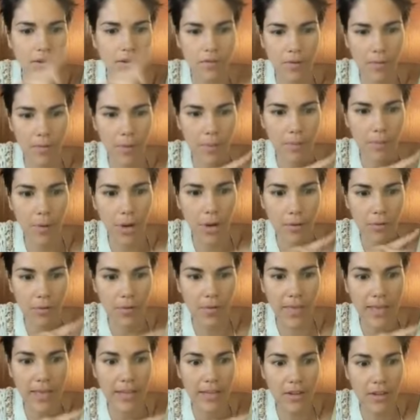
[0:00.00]
Remember, I was
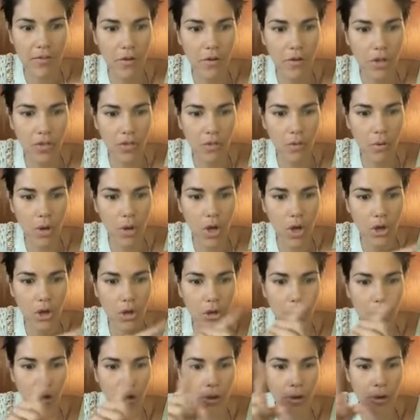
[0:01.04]
negative not too long
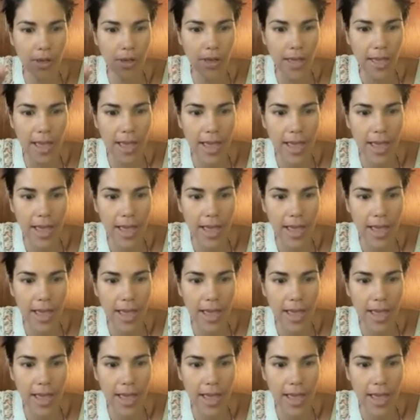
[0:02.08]
ago,